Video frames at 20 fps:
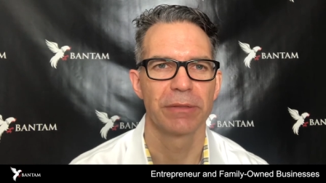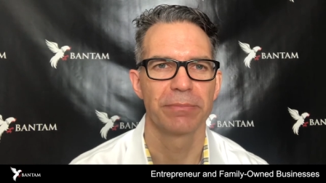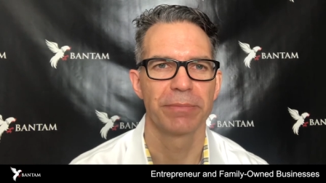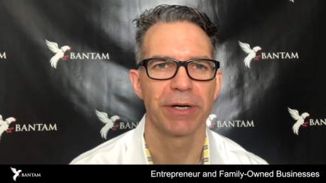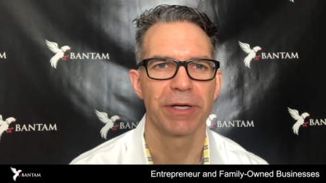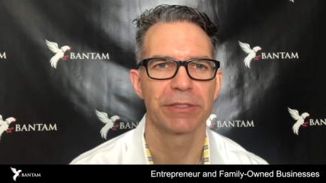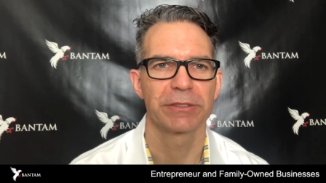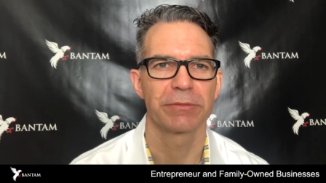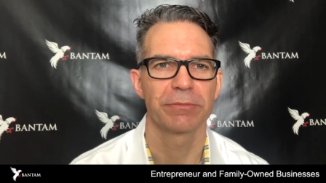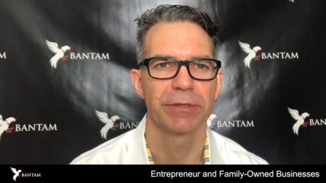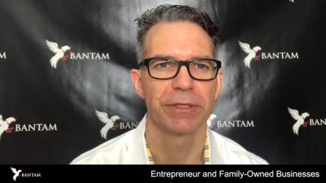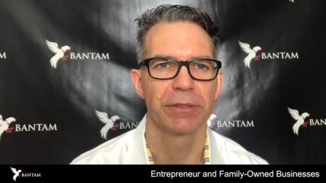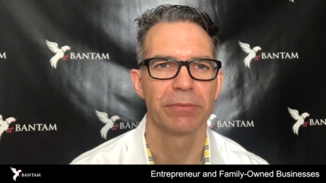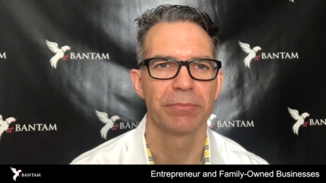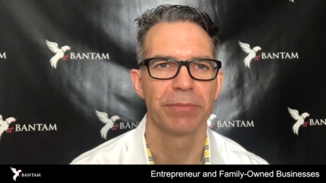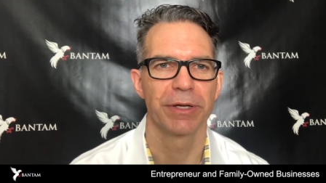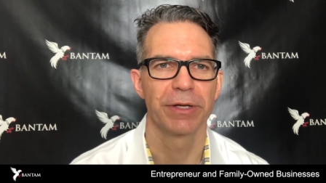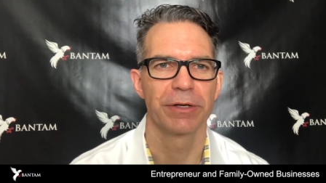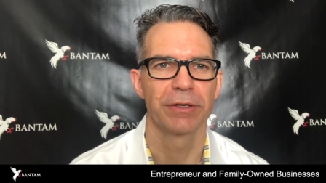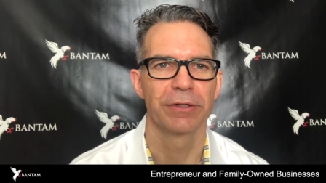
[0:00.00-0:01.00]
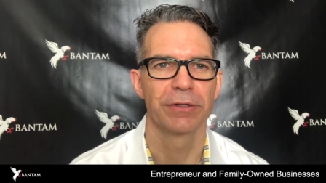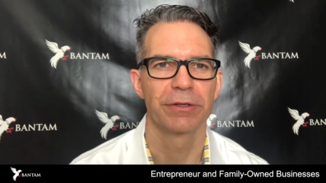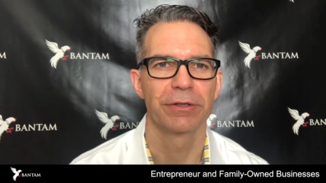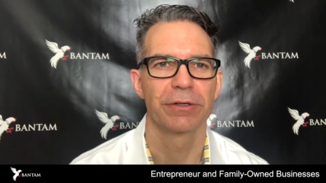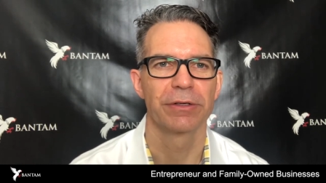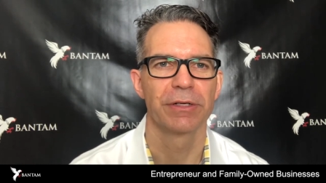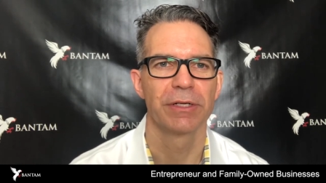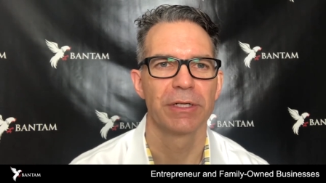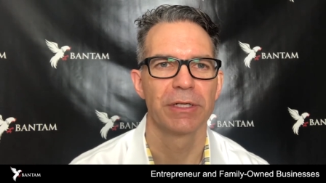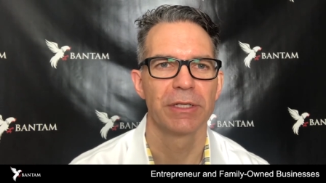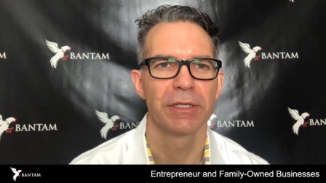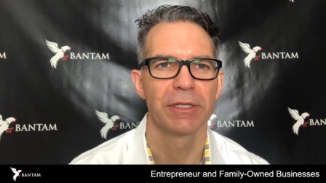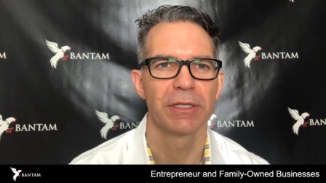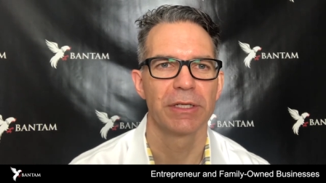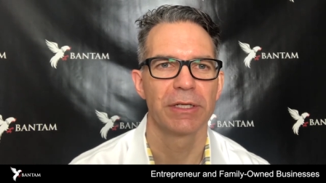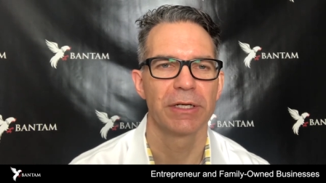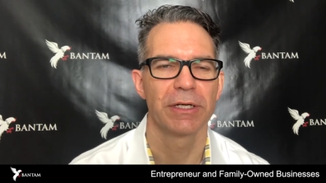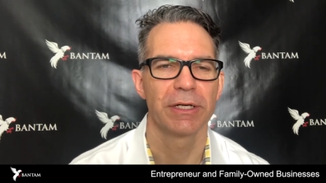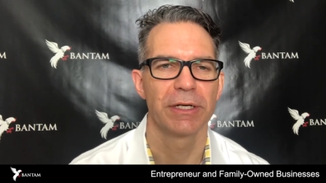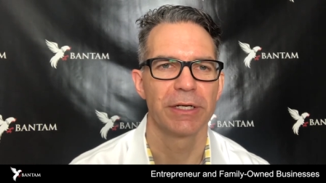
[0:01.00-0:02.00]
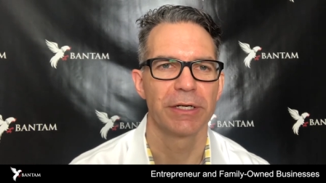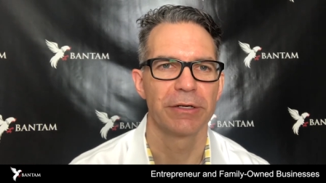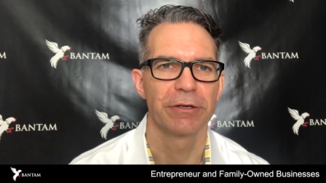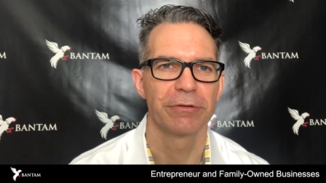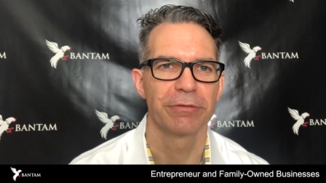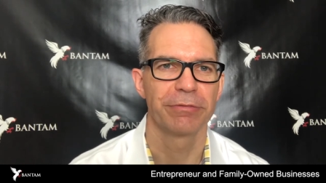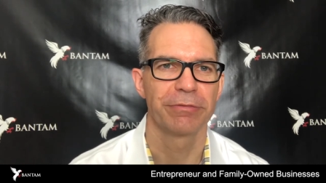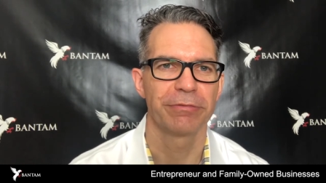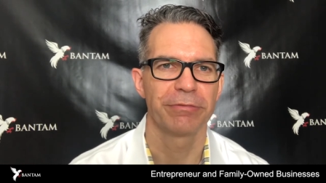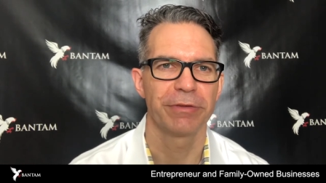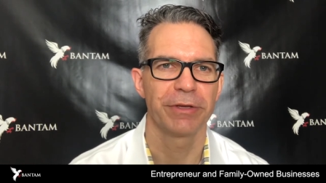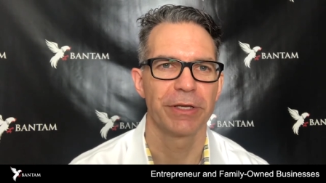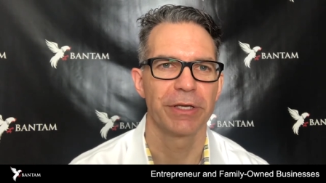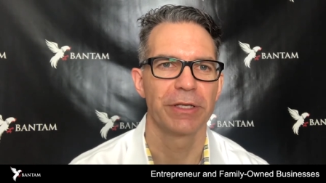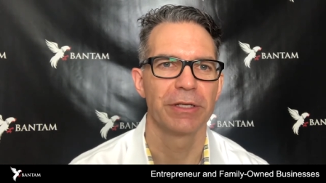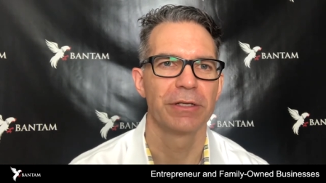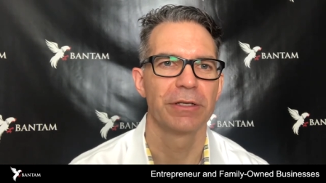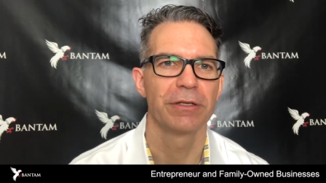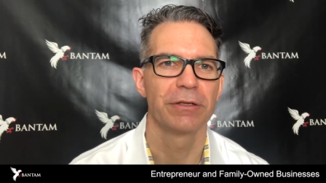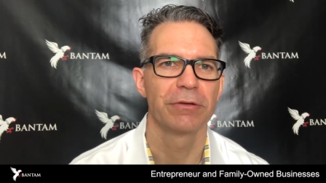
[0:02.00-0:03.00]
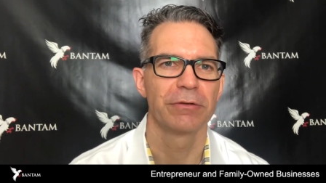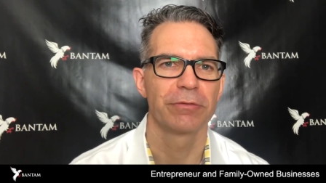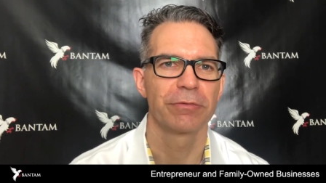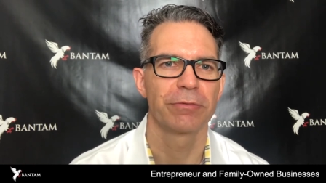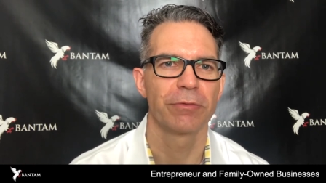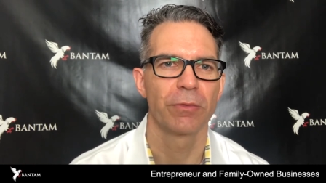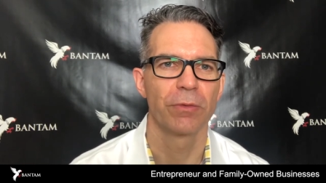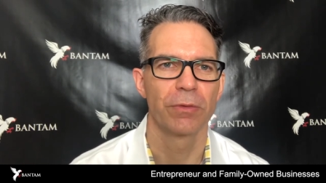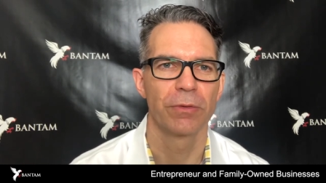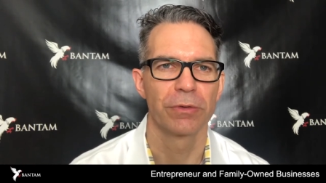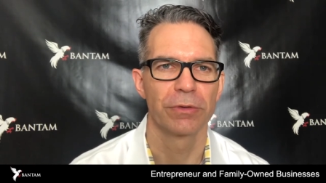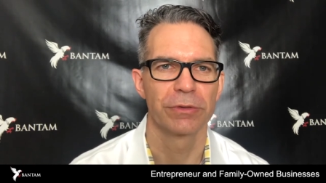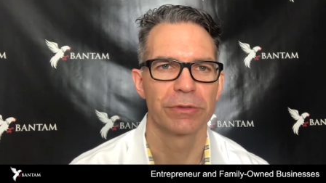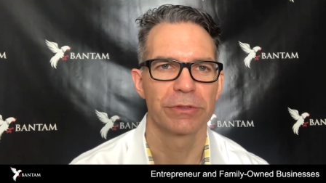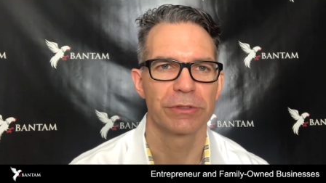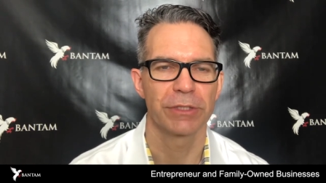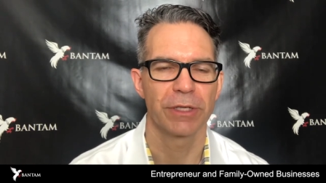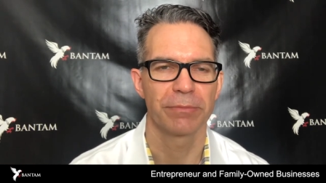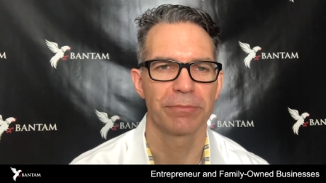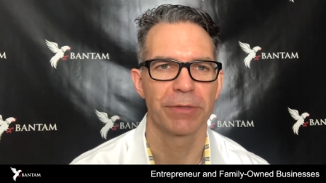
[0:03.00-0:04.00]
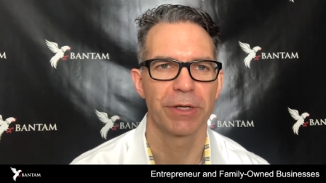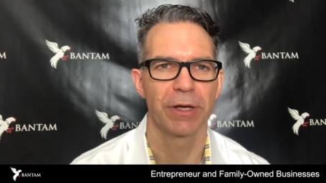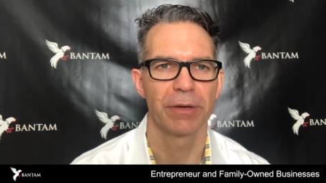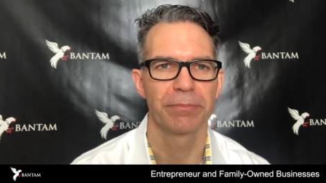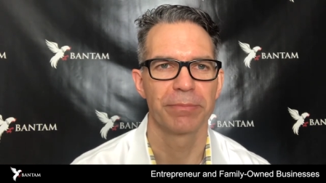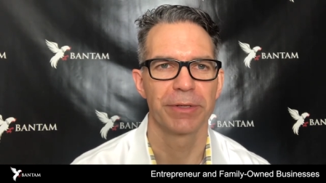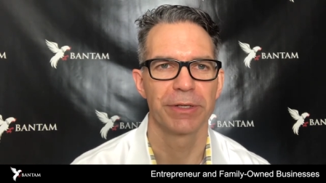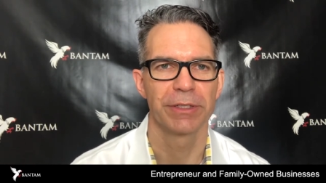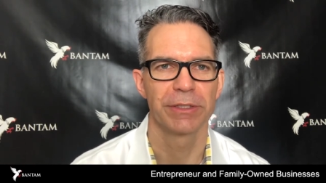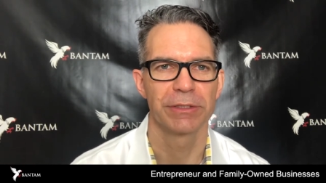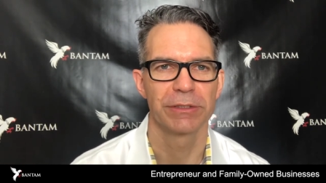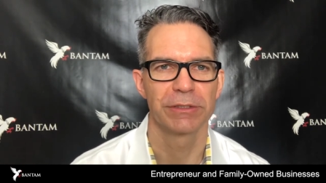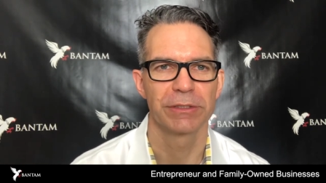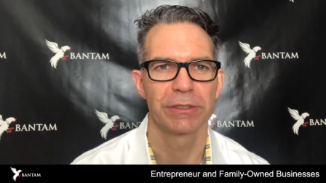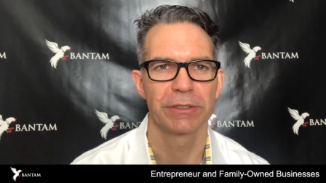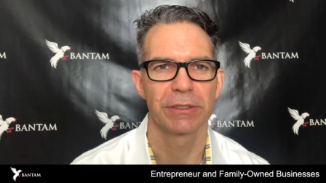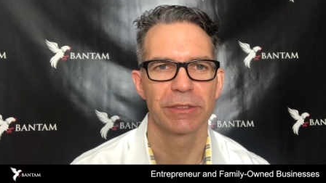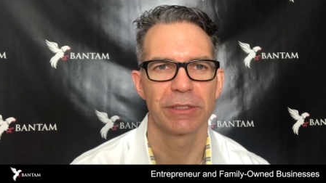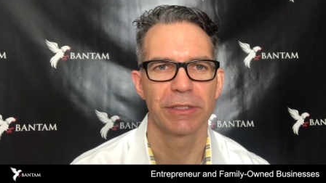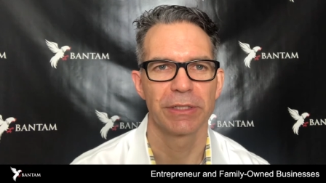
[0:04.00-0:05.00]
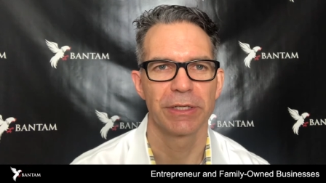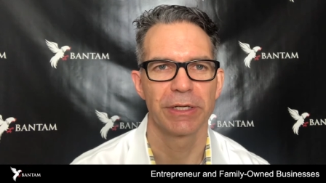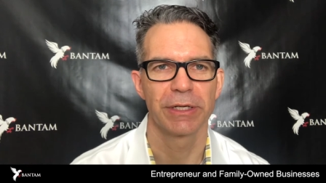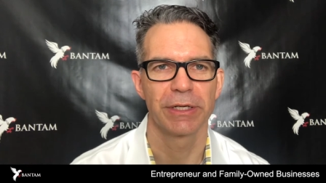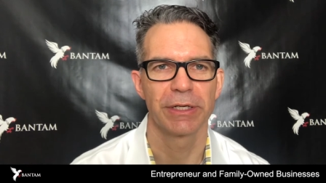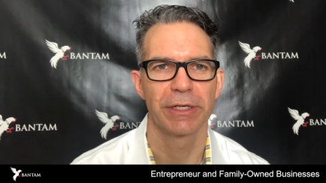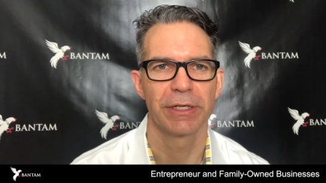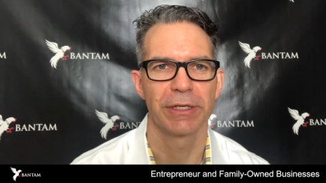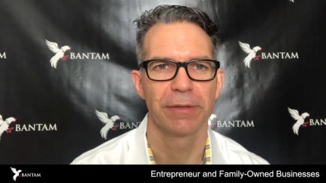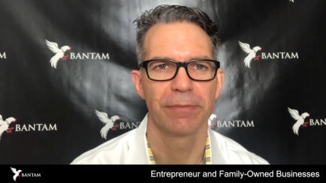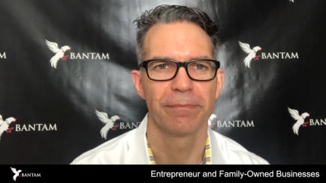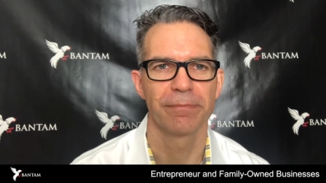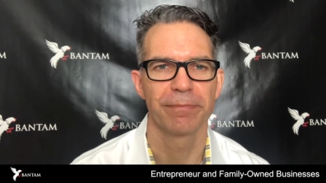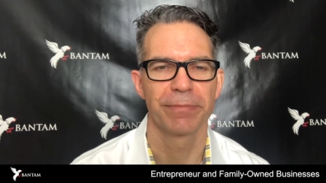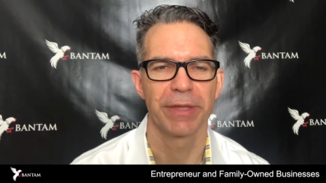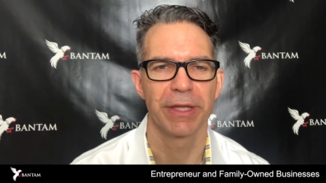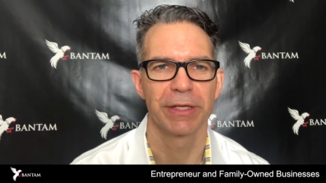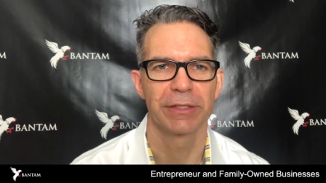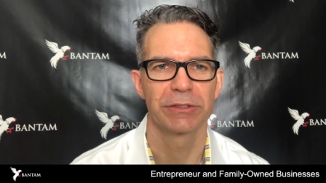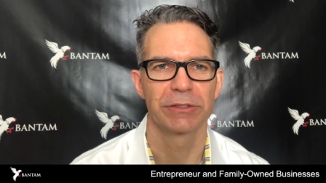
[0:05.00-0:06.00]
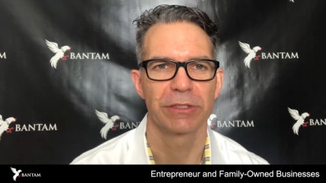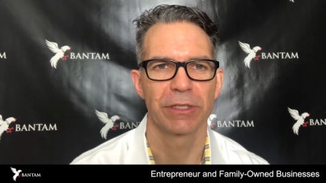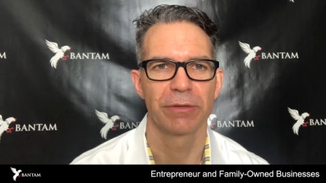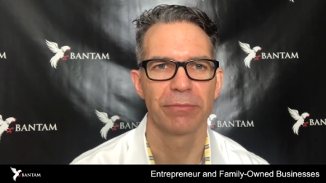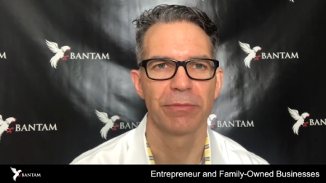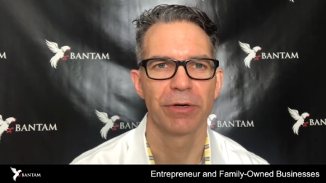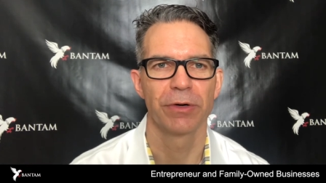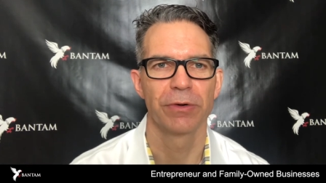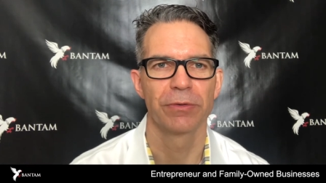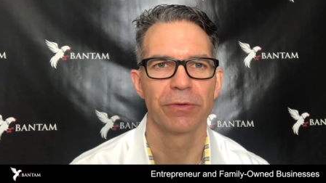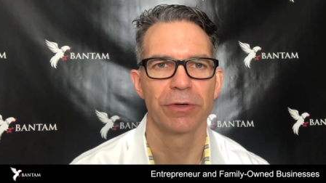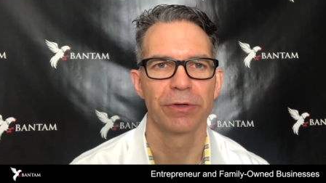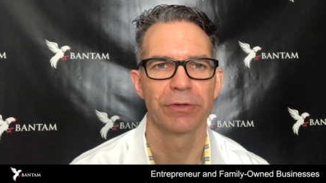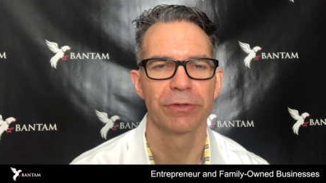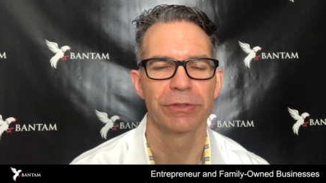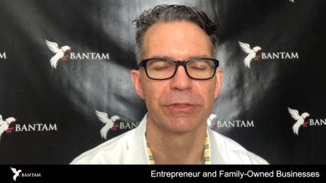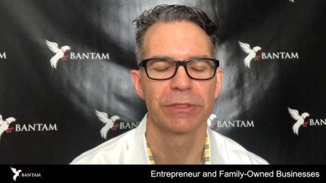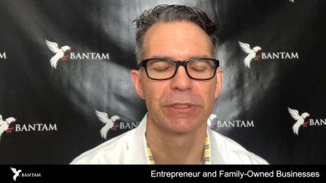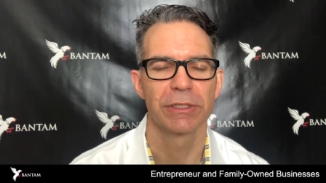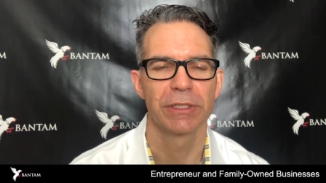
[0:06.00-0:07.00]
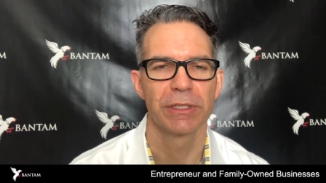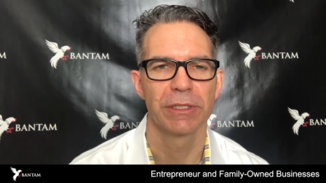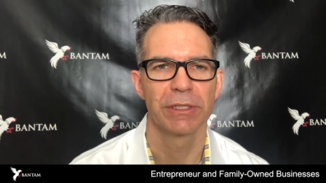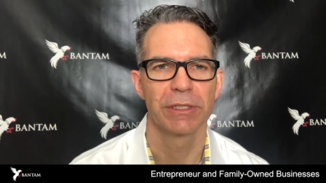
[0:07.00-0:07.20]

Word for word: possibly a better fit for some companies and some owners,